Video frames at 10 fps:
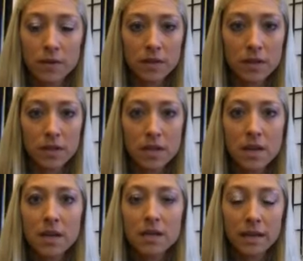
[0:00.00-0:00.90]
feeling,
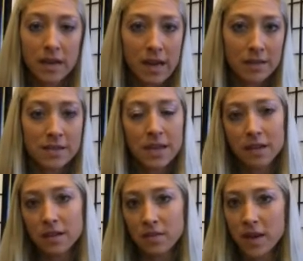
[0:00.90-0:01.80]
again,
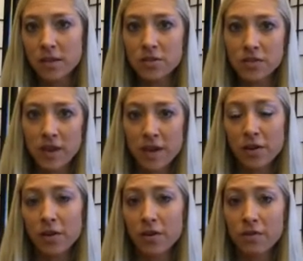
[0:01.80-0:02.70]
taken advantage of,
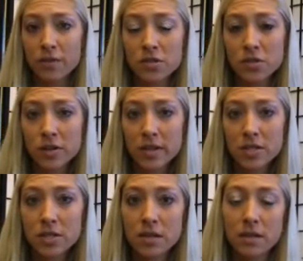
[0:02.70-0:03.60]
anger,
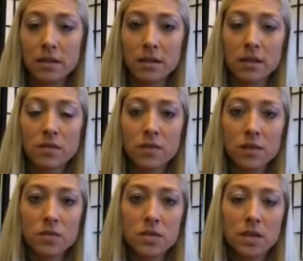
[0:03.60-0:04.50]
frustration,
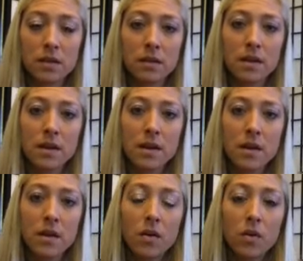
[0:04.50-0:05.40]
confusion,
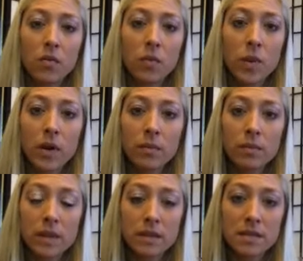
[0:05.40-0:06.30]

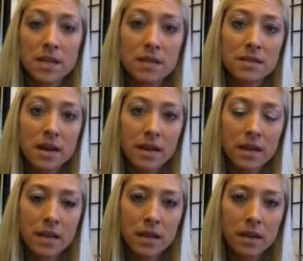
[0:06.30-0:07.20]
overwhelmment,
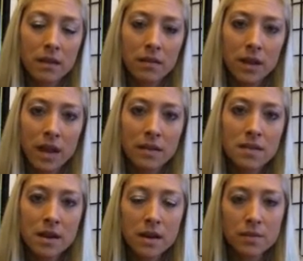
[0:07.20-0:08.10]
anxiety, a lot of
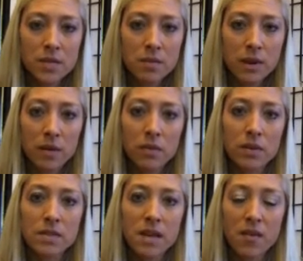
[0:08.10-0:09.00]
times our
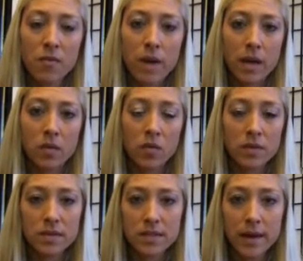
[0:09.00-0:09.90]
boundaries have been
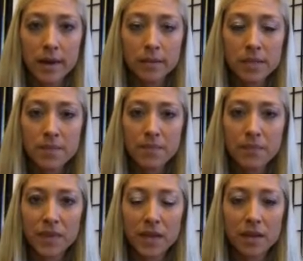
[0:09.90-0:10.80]
overstepped.
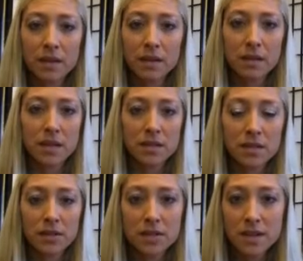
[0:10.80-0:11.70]
And that's a
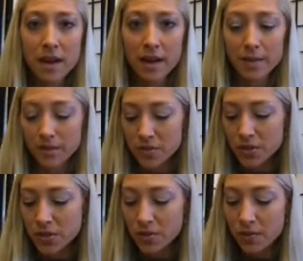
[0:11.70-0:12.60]
good time
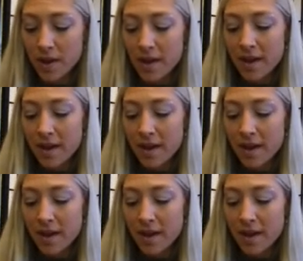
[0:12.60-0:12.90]
to